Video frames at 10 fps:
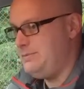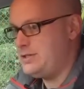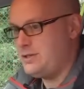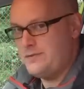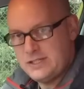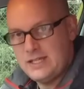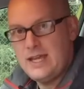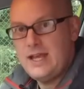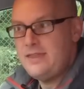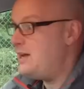because obviously
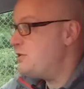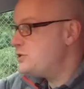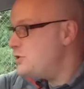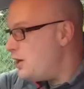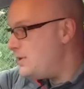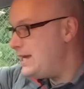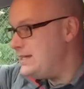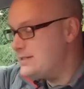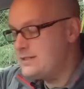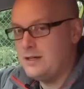there is no
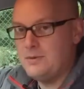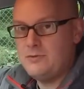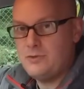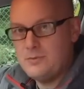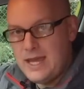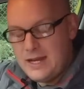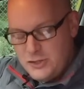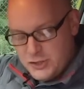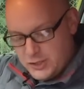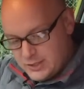heat coming from the
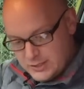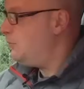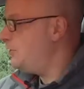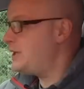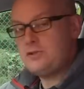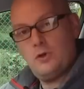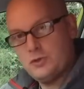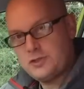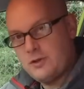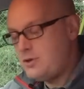engine. One thing it's
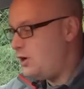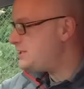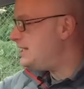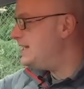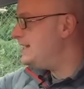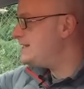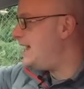also got is